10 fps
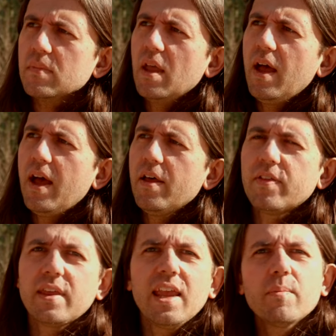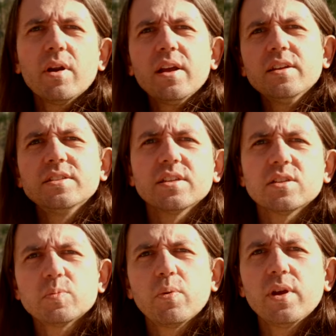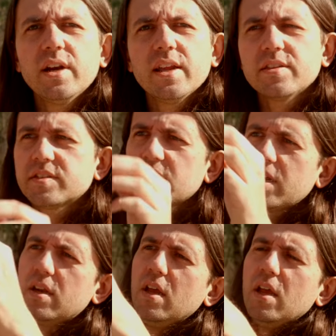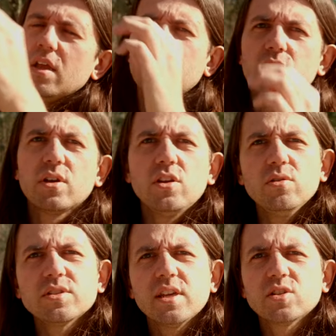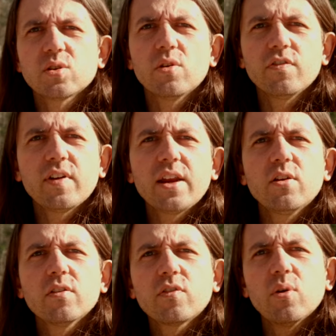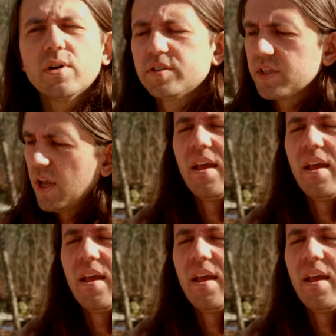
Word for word: uh, the camera until it's pointed at the sun. You can use a solar finder, of course.